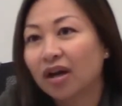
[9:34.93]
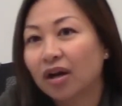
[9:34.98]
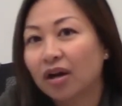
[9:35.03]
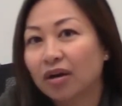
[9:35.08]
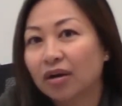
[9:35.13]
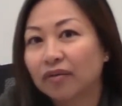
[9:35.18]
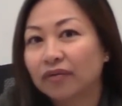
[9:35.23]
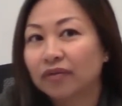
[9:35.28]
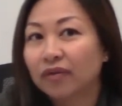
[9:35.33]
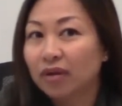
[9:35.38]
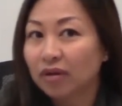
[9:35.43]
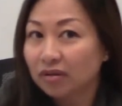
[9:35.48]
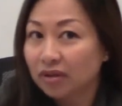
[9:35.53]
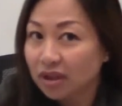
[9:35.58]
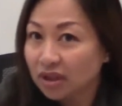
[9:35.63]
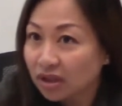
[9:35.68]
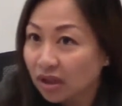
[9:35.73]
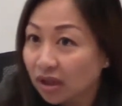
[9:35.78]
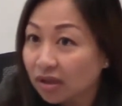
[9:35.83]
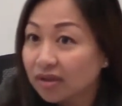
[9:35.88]
of
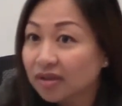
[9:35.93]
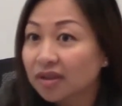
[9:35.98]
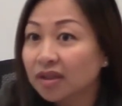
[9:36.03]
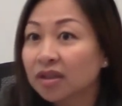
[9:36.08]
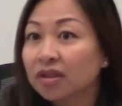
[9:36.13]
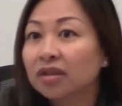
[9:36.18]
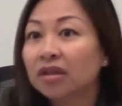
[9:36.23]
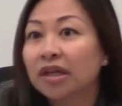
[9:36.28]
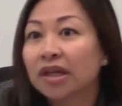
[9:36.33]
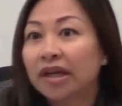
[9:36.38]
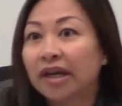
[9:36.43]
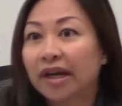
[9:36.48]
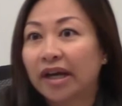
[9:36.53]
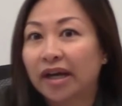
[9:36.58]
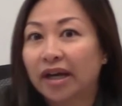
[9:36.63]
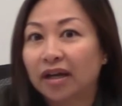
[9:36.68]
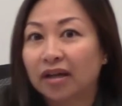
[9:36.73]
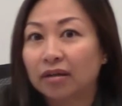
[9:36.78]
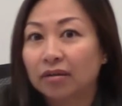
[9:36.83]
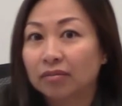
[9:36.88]
detoxing
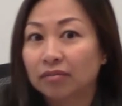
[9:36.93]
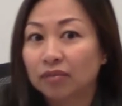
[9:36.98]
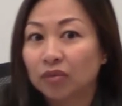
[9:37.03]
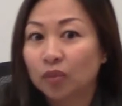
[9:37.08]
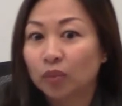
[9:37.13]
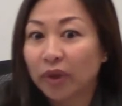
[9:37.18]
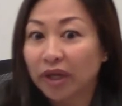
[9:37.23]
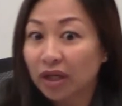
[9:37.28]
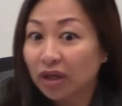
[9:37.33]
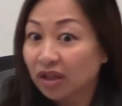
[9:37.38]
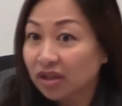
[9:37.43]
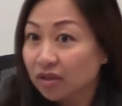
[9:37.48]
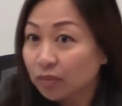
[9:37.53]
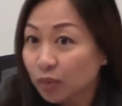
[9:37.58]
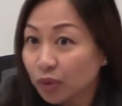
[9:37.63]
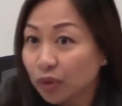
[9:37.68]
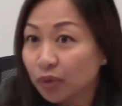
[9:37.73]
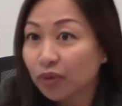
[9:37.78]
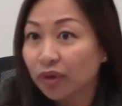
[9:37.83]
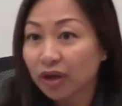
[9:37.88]
and weight loss
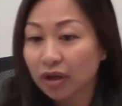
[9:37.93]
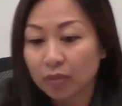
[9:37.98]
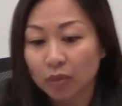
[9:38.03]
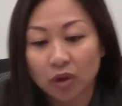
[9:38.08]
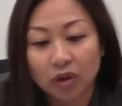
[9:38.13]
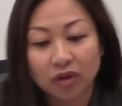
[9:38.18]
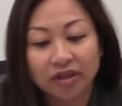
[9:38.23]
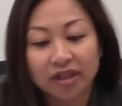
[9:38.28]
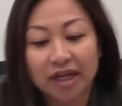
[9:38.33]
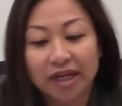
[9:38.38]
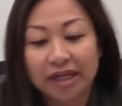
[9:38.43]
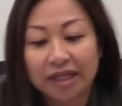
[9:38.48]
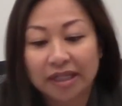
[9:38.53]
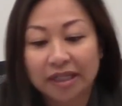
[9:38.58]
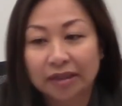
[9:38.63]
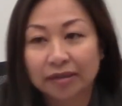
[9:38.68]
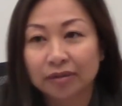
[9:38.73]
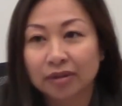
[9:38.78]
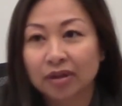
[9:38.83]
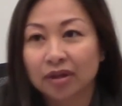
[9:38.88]
program or
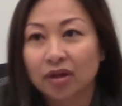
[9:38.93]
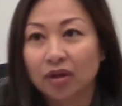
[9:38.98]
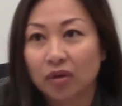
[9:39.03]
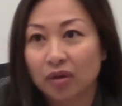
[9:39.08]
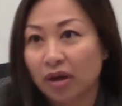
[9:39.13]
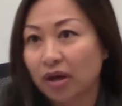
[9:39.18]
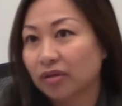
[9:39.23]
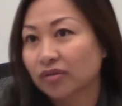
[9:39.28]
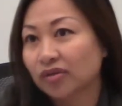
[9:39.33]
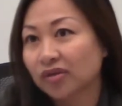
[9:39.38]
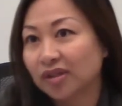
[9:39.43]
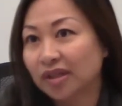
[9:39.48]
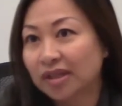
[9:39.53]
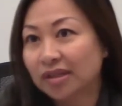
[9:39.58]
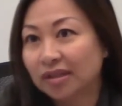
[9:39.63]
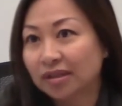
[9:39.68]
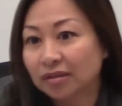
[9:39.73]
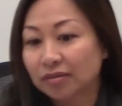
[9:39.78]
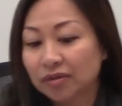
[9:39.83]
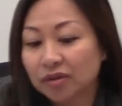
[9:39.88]
dieting or
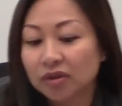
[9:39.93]
exercising.